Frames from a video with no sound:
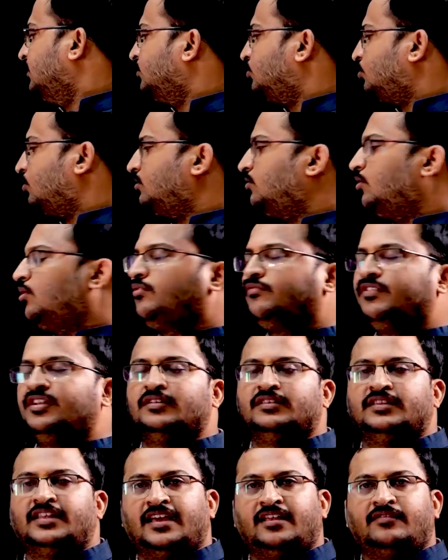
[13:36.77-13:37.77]
So
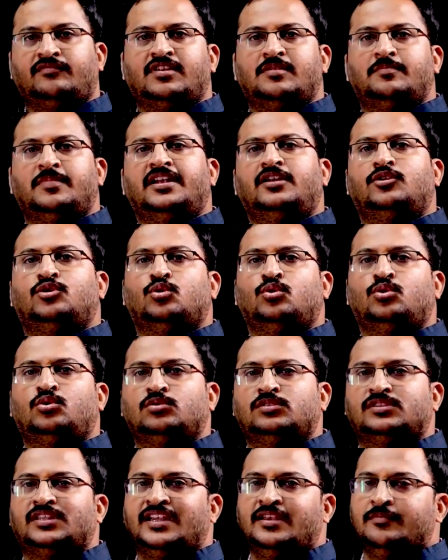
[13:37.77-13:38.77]
there will be 2
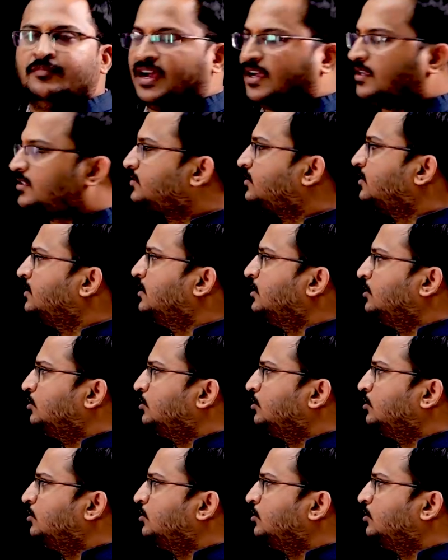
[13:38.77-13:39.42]
to 3 marks.